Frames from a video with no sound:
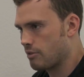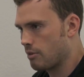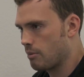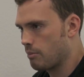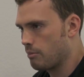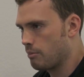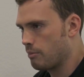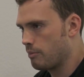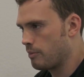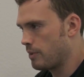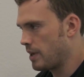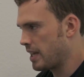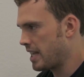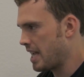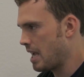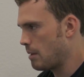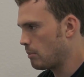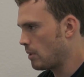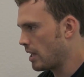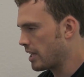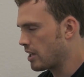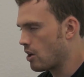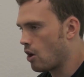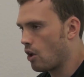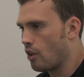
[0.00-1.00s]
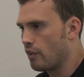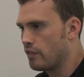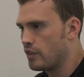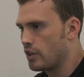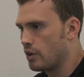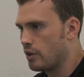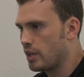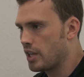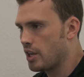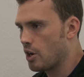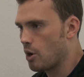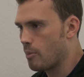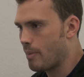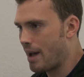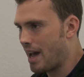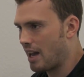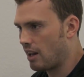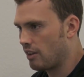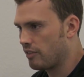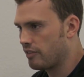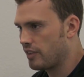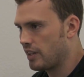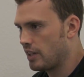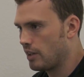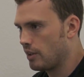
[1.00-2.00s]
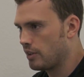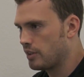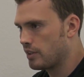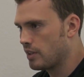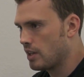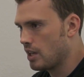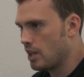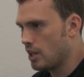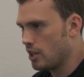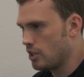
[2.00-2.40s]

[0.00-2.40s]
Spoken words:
from a game like Call of Duty or Battlefield.